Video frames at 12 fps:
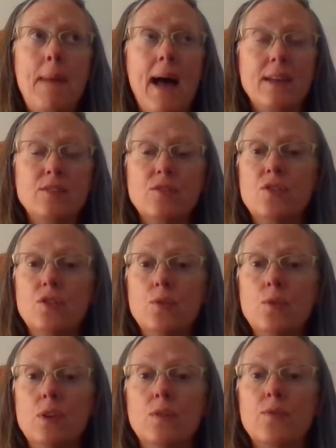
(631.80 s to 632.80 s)
best
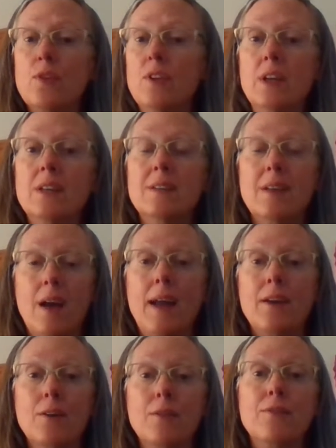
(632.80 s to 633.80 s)
suited for the
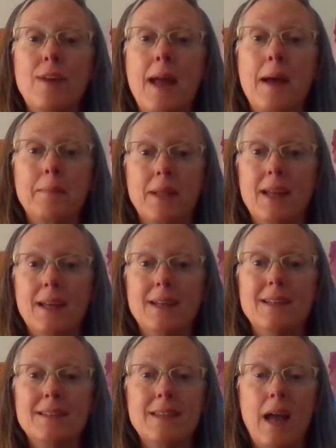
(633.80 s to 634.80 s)
entire family,
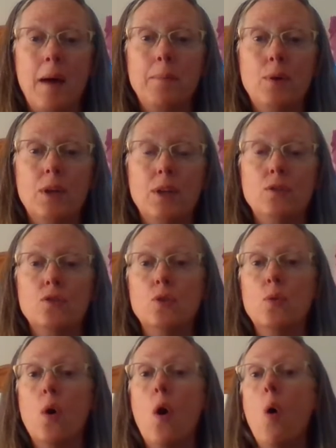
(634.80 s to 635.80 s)
and it's not put
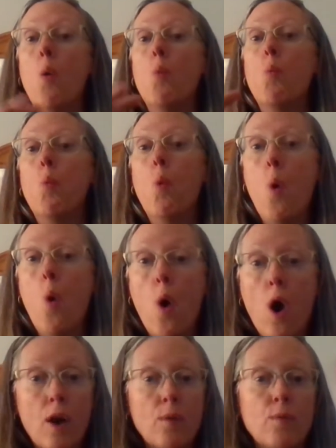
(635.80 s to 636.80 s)
into
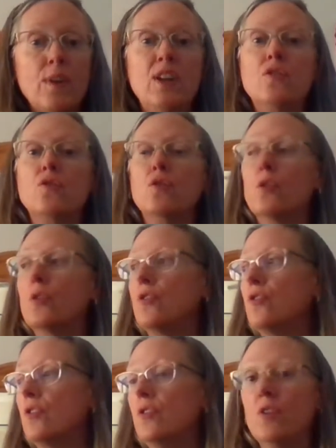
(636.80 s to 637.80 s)
war,
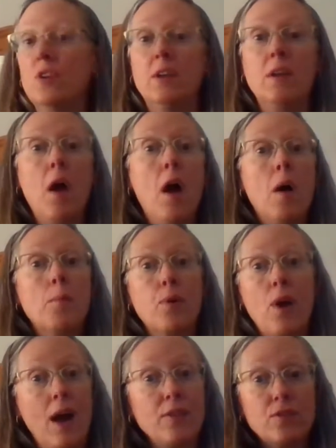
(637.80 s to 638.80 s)
resources, and
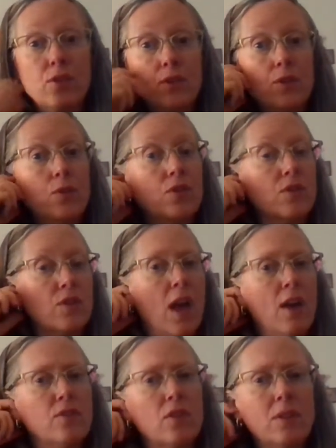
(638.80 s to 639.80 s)
prostitutions.
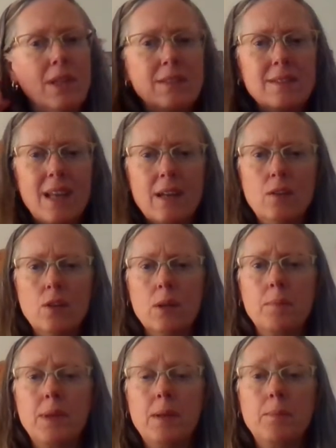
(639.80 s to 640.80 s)
So let's take a
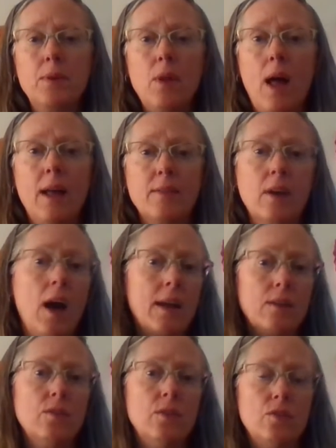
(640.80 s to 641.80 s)
look at people, at
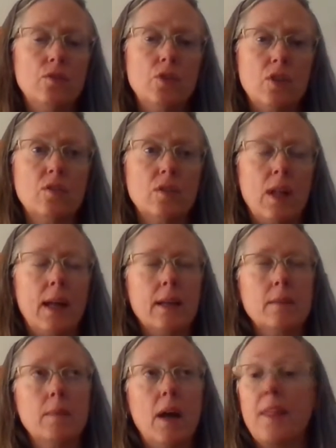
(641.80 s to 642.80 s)
goddesses just
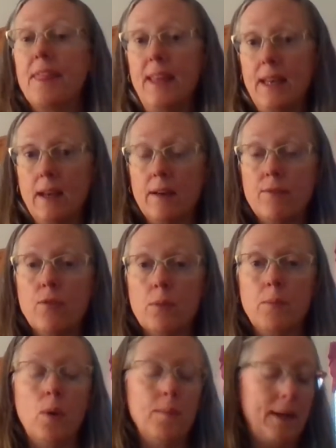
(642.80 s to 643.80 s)
like Athena for
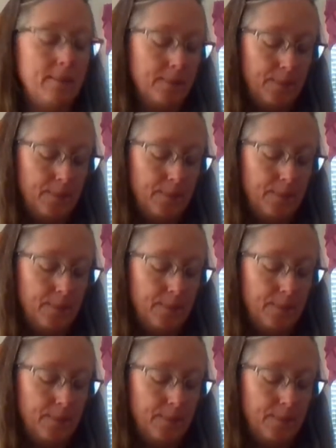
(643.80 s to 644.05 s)
a moment.